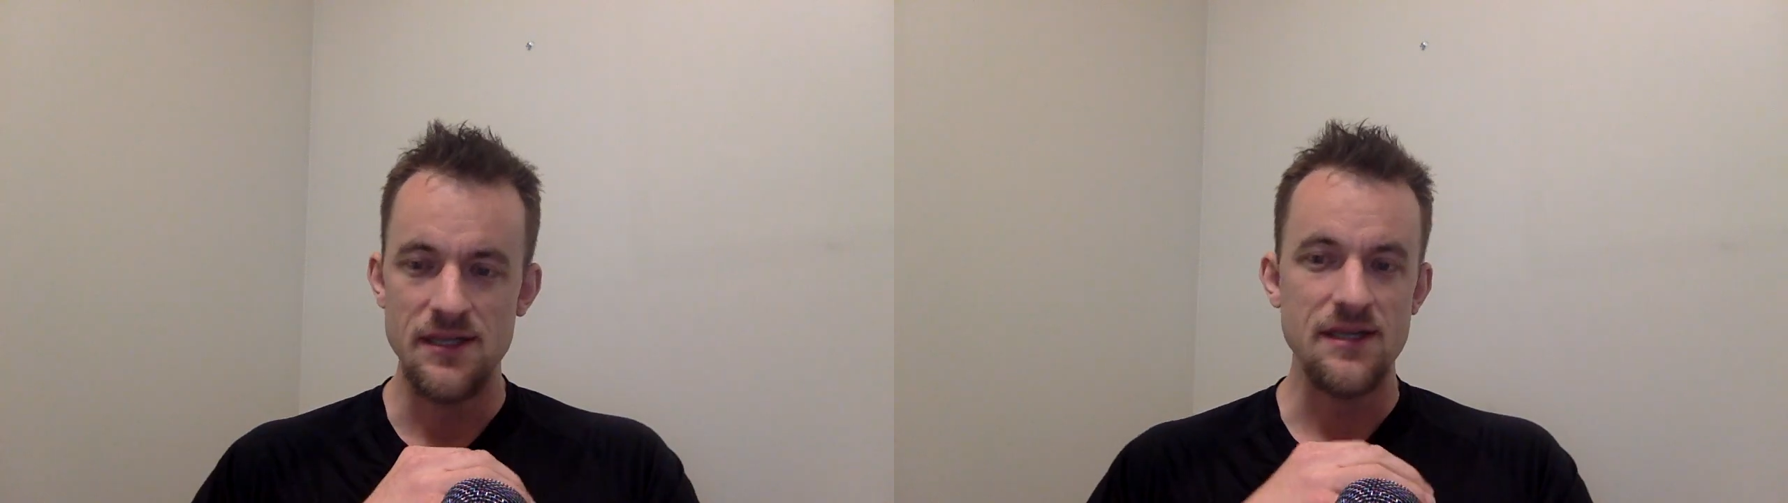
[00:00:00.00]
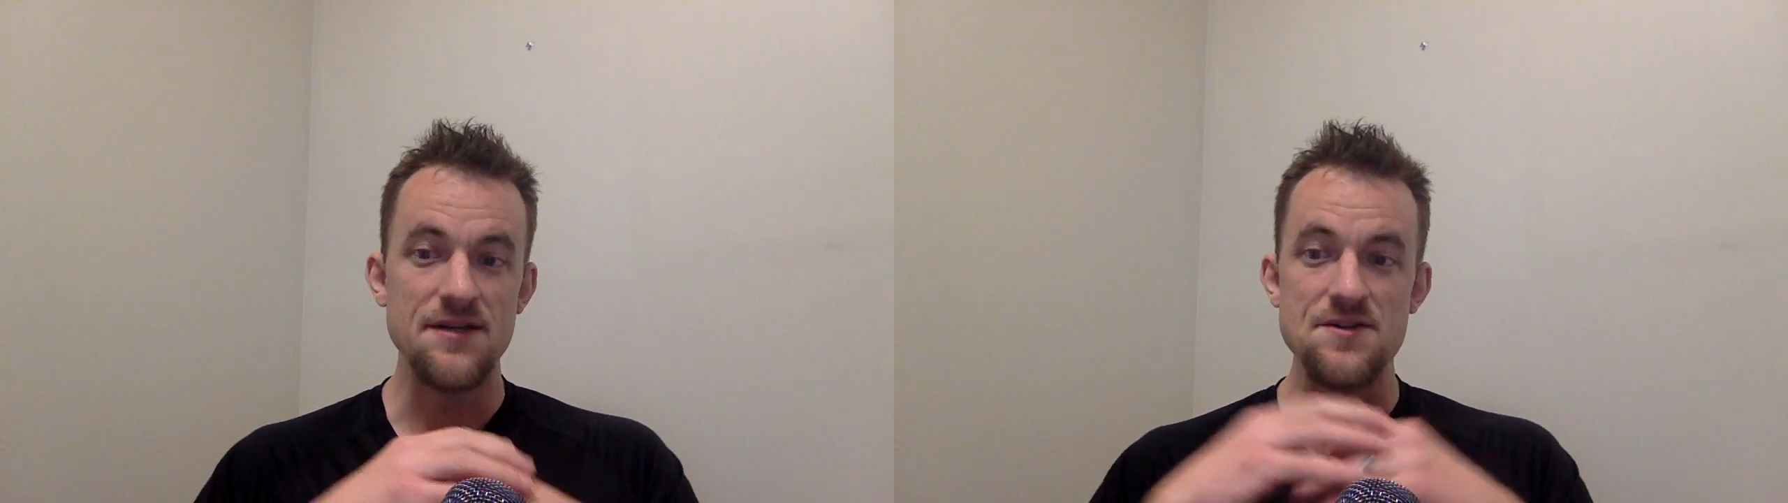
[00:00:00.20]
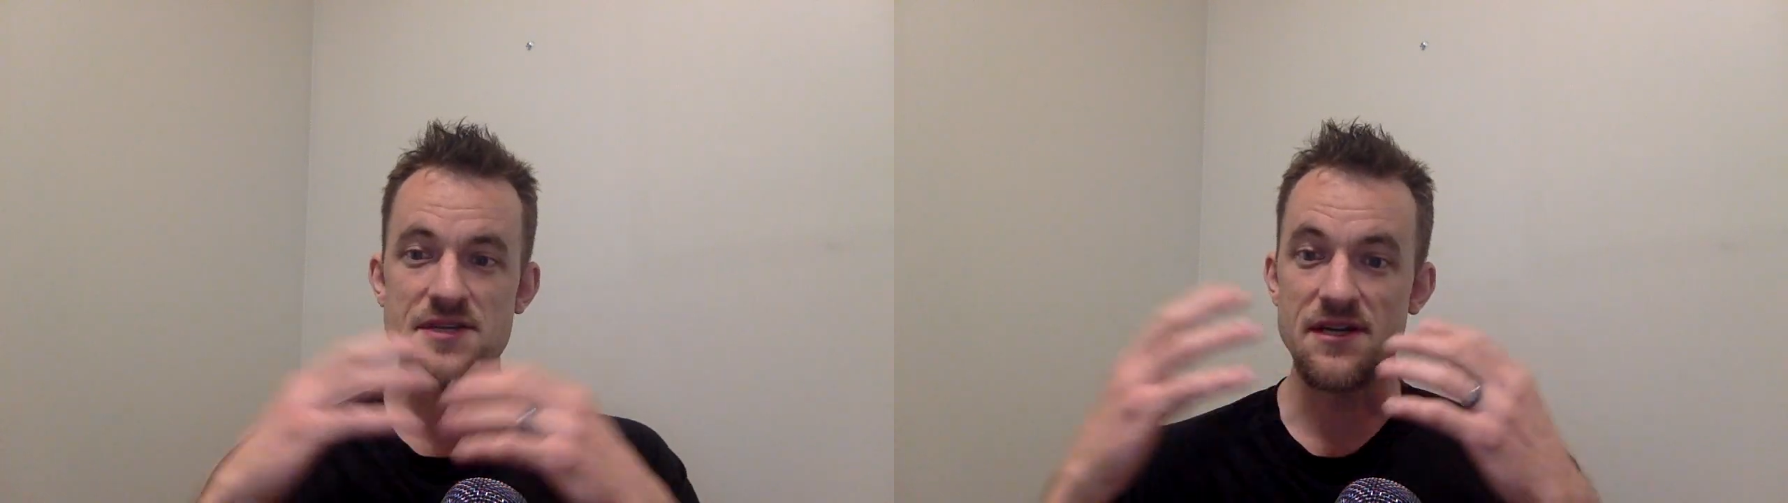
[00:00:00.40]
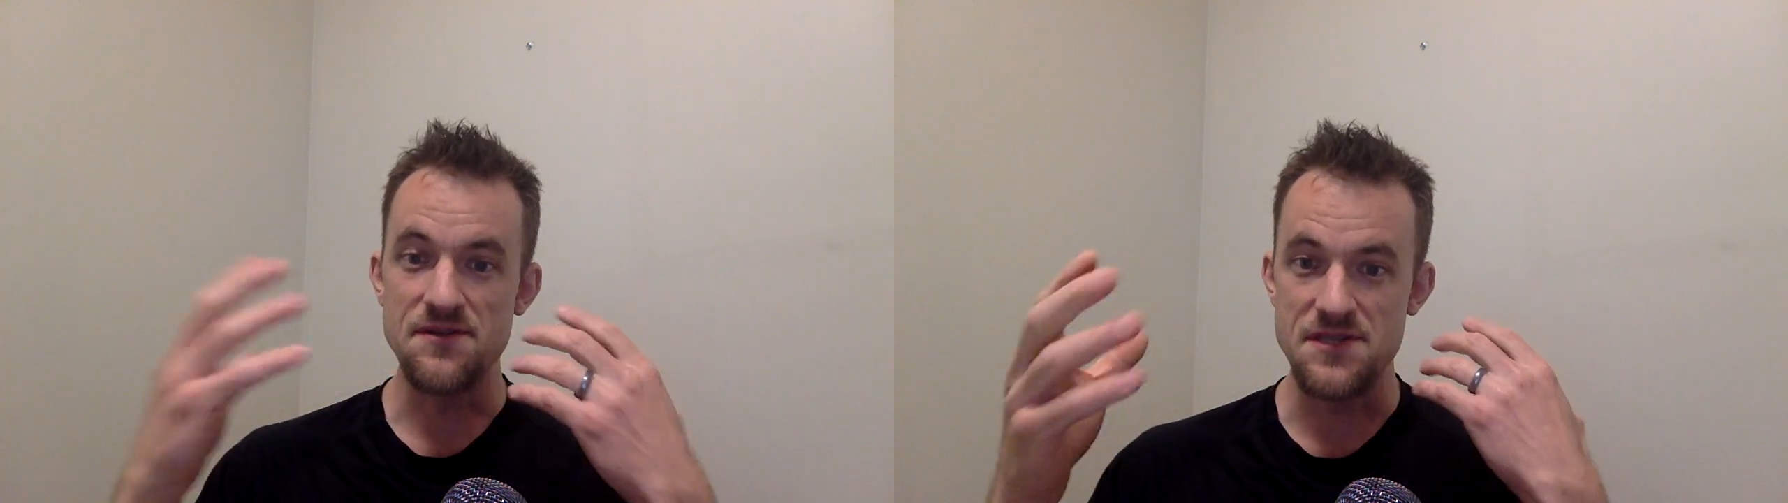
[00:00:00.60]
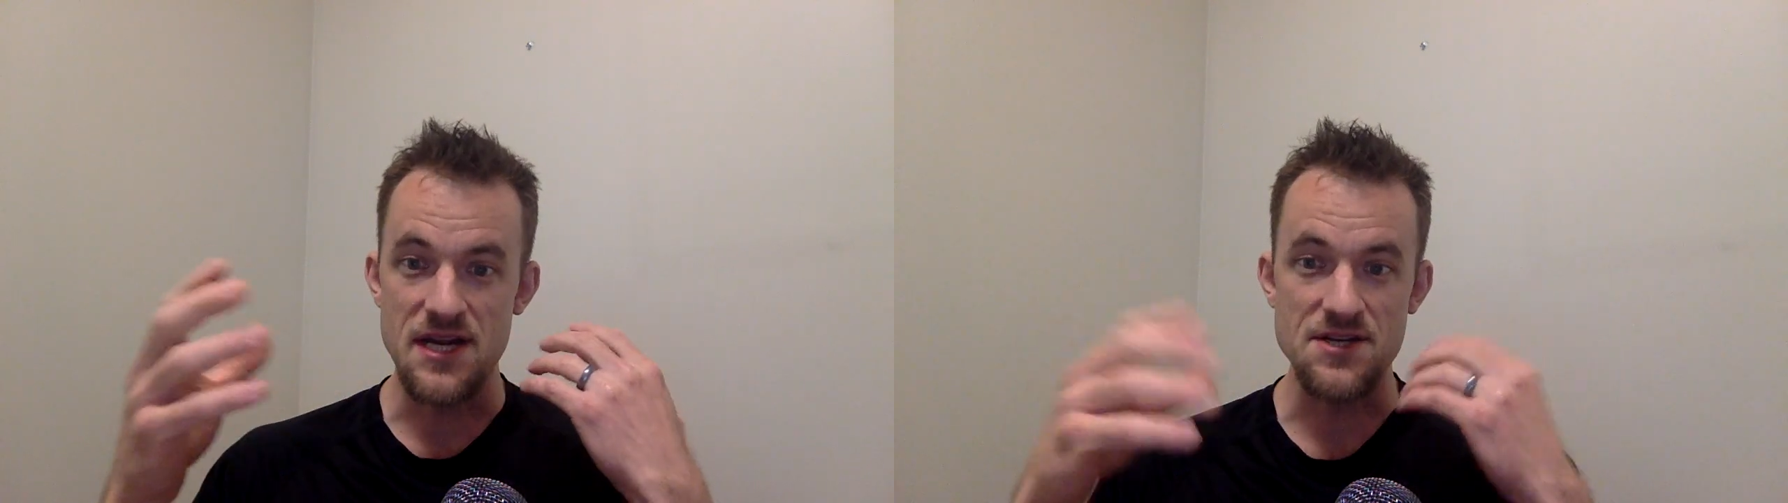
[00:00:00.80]
in a
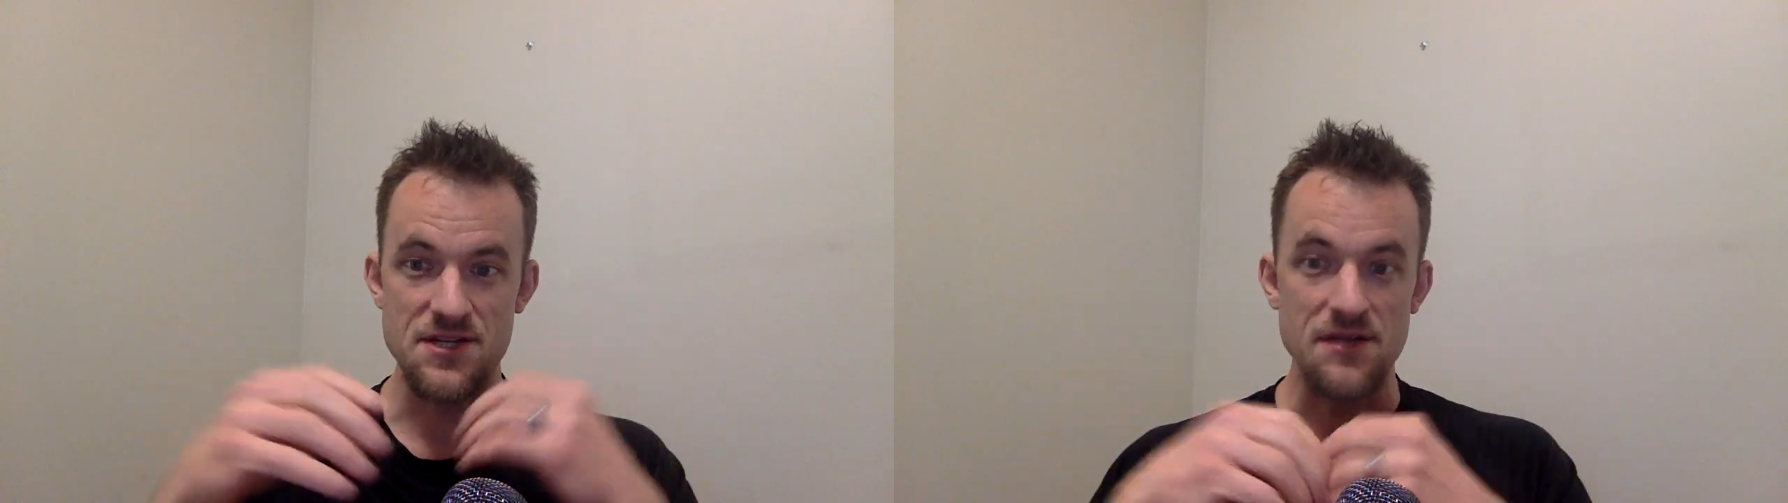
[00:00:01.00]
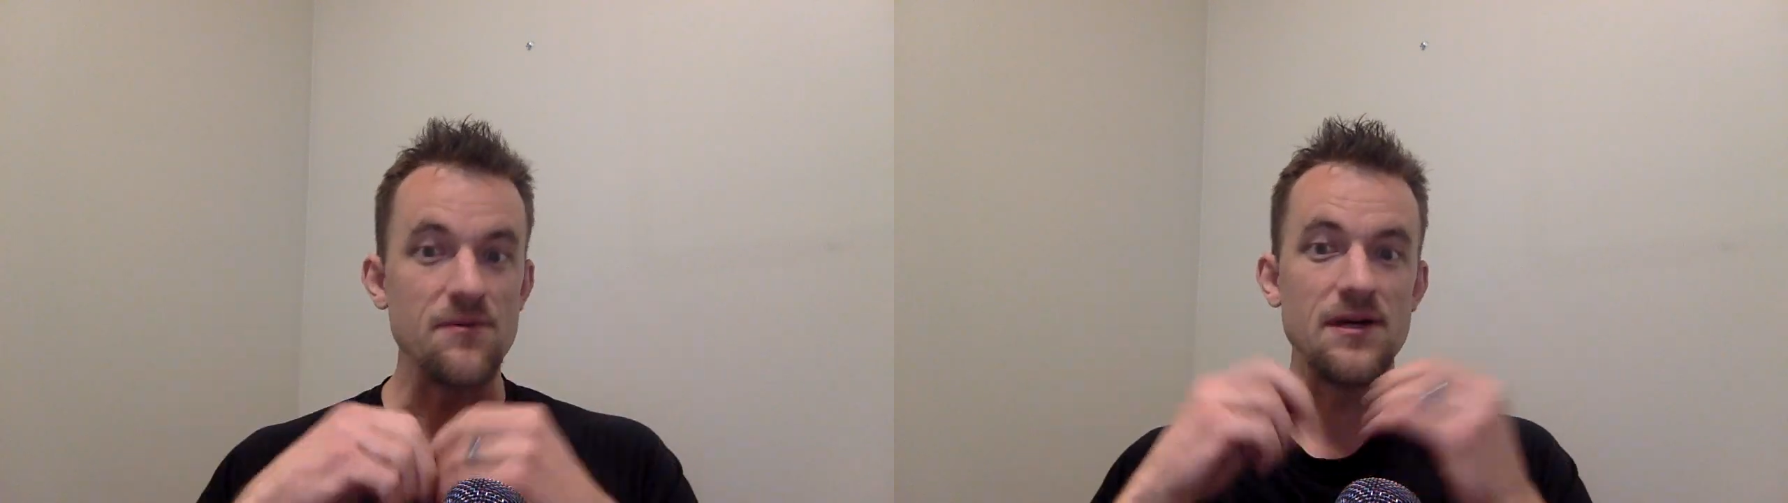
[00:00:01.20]
single session,